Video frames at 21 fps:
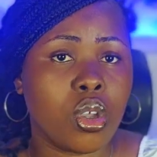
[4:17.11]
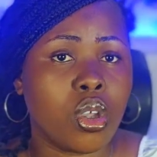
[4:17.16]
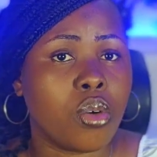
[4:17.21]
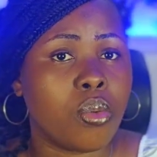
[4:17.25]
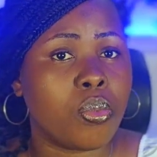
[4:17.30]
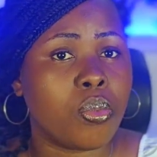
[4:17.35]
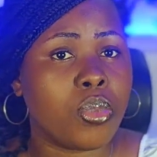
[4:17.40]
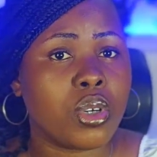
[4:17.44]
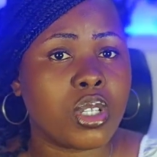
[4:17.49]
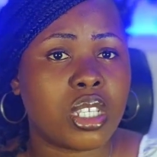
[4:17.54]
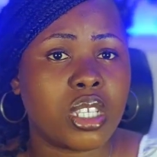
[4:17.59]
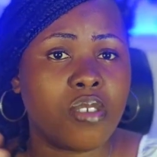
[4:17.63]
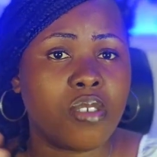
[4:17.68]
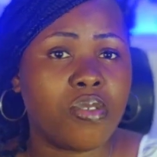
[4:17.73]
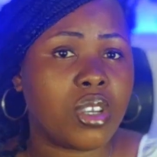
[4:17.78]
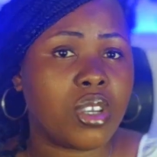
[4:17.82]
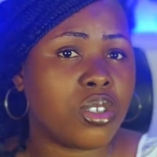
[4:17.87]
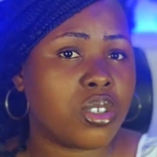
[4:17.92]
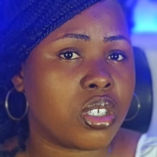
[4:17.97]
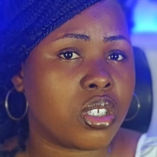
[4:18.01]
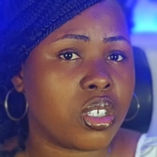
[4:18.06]
But if you're
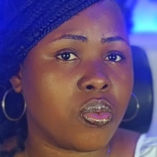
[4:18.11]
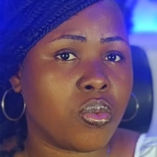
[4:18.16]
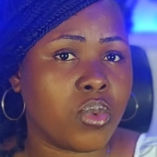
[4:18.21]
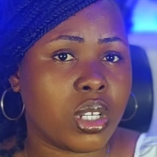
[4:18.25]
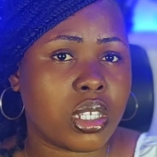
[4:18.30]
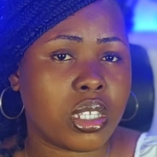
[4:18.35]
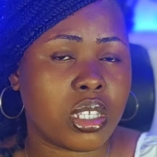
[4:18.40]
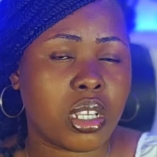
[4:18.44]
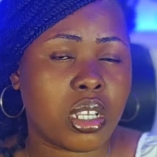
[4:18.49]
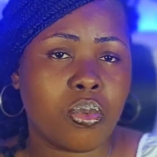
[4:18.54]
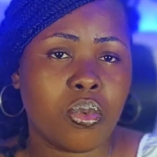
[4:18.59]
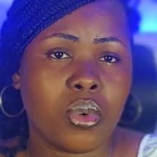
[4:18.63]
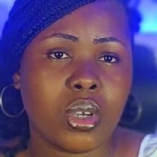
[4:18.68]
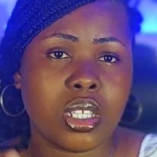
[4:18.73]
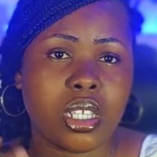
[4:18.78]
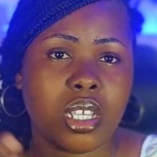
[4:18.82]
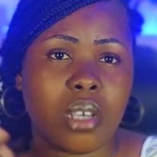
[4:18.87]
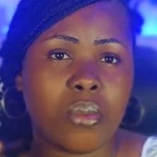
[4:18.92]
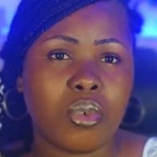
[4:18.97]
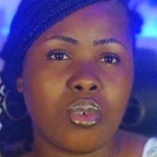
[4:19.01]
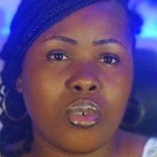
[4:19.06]
using WhatsApp,
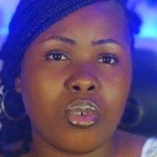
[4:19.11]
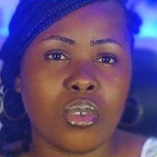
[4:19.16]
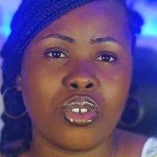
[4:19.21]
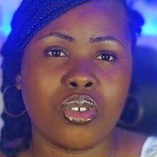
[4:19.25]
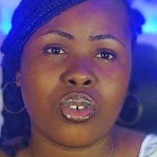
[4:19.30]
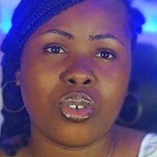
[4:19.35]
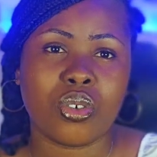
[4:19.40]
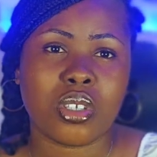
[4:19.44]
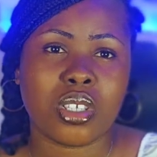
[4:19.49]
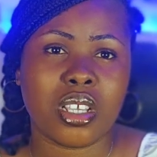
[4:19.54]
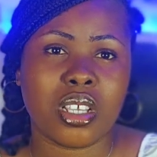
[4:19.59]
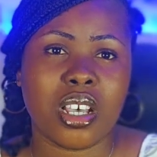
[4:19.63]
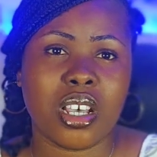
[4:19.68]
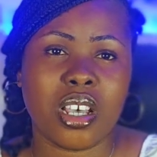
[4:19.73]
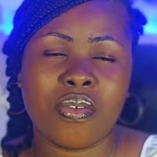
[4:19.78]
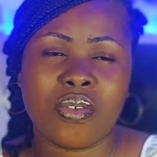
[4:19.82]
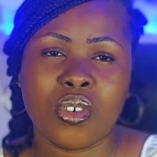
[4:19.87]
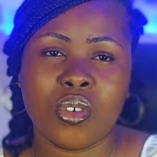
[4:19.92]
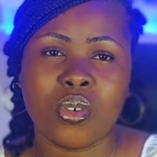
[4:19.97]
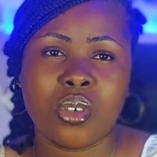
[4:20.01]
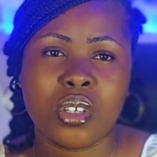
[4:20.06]
WhatsApp only just have
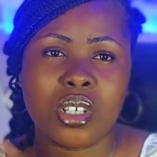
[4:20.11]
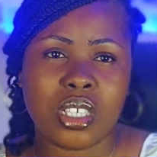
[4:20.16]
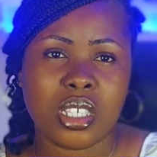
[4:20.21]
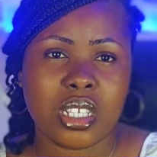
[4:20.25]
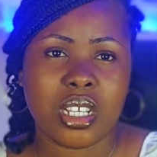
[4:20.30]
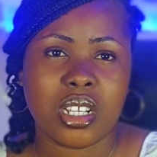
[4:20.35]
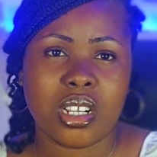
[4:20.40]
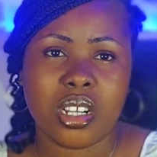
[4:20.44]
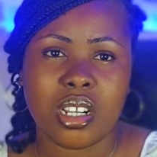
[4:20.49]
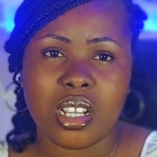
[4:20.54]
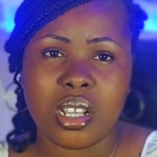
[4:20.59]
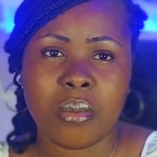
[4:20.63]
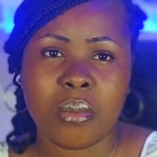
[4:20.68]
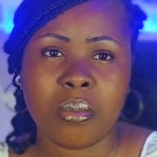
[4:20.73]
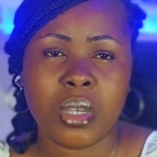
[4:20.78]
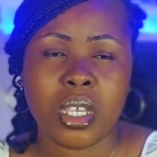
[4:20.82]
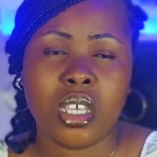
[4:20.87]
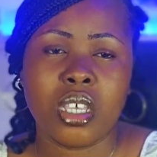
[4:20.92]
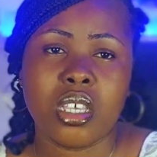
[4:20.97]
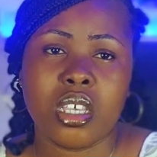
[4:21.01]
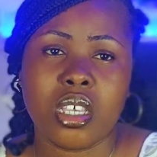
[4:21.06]
your Instagram
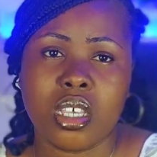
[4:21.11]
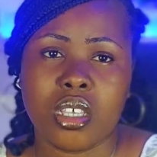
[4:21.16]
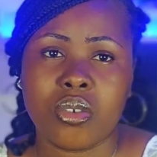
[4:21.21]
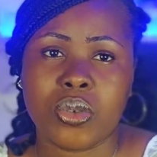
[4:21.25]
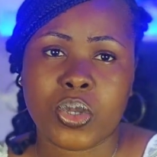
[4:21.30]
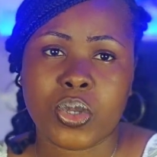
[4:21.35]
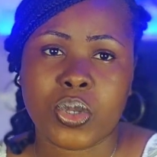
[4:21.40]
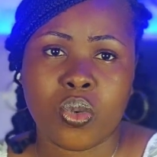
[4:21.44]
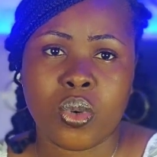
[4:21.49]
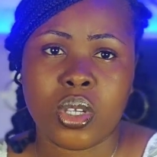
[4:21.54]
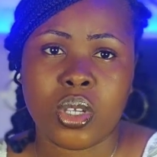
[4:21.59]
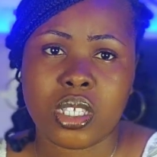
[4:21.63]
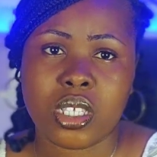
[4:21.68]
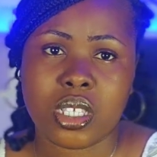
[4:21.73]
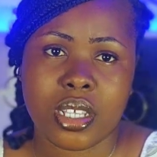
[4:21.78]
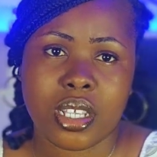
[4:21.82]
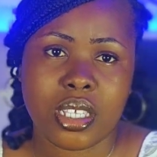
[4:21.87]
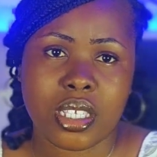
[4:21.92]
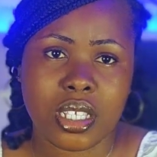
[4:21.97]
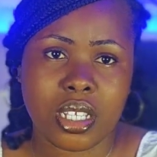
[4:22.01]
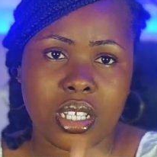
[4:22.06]
and square
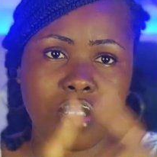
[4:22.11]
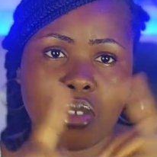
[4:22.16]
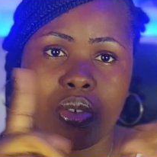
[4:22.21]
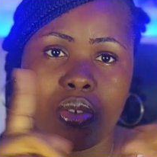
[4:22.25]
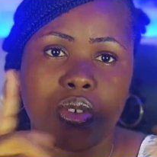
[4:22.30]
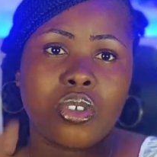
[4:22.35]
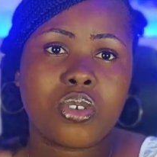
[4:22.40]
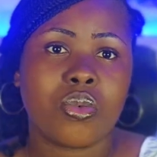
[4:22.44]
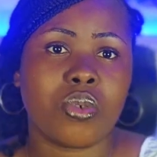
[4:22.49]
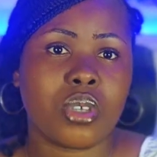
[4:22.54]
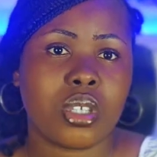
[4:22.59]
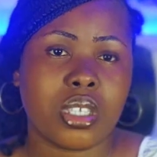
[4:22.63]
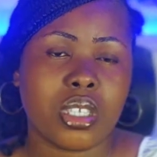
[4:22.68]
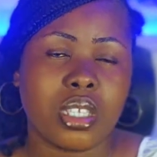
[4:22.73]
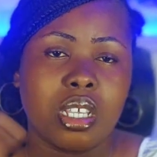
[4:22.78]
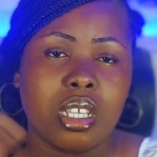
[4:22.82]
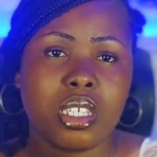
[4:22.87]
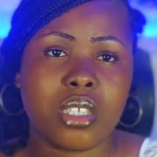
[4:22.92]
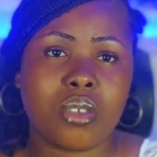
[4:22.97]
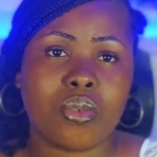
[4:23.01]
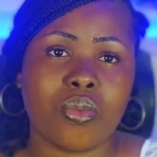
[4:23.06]
size. That's your square
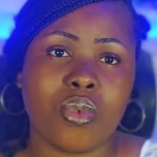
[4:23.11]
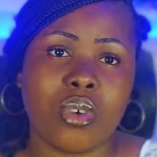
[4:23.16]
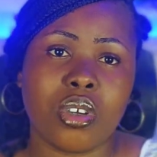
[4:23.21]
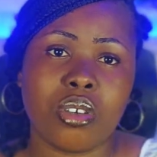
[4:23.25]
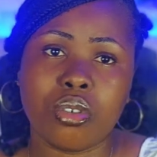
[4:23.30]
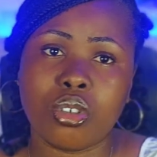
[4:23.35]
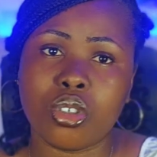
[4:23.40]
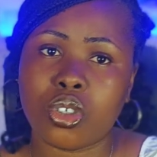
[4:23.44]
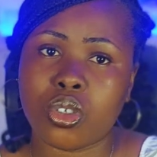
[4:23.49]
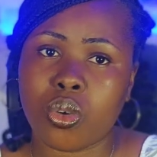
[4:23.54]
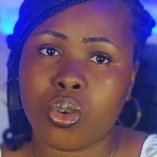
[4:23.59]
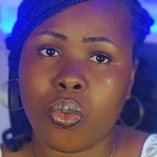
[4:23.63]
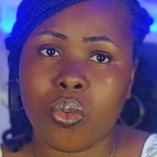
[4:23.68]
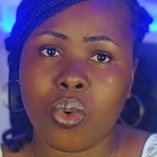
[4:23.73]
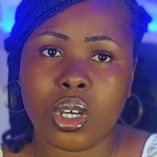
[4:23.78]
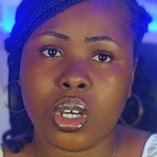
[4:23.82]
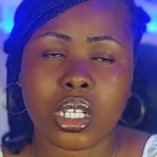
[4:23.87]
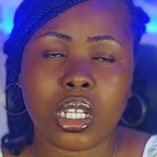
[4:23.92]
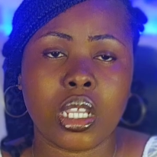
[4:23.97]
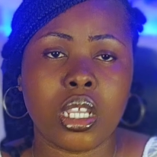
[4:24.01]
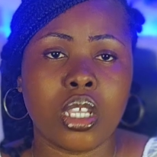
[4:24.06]
size
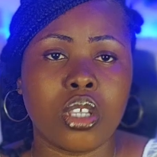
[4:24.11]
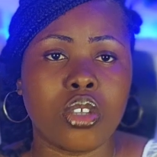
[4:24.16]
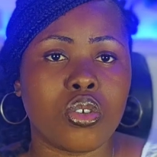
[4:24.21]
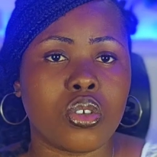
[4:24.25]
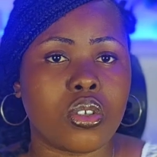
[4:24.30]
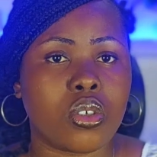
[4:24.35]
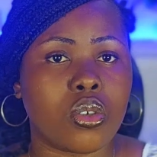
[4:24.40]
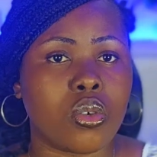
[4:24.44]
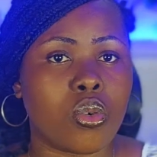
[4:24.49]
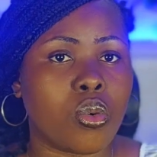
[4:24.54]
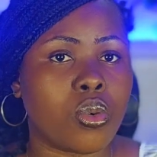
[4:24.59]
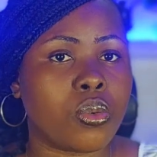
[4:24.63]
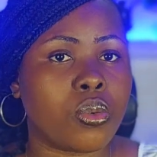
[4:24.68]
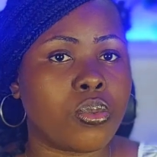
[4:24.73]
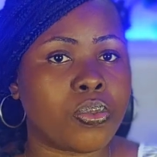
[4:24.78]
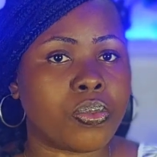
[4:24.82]
1:1. So